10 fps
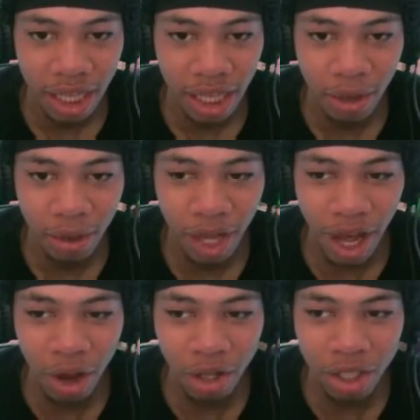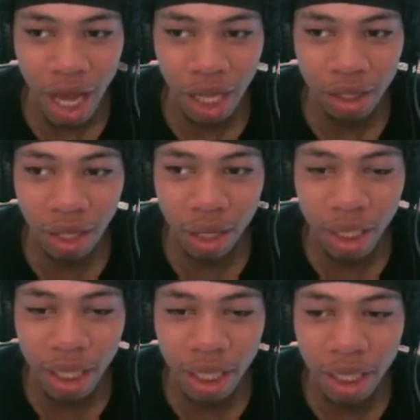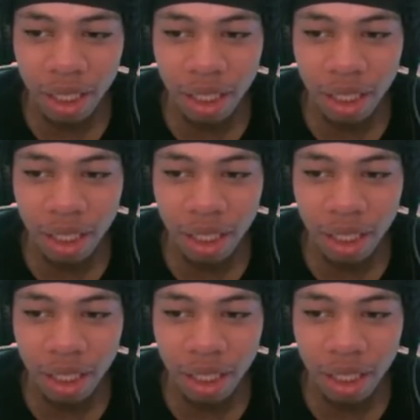Oh no, I got you locked up, nigga.